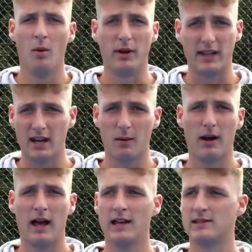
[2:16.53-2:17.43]
Beginner
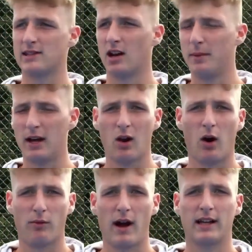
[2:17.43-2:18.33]
players, there's going to be a
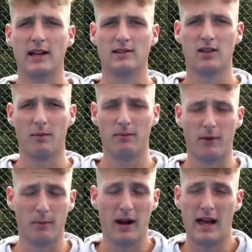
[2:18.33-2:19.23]
lot of rackets that are
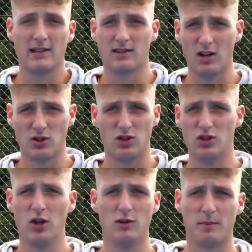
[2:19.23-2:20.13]
for players that are just
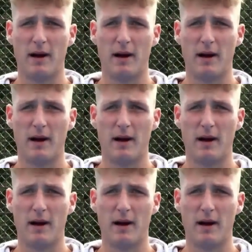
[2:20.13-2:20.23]
new to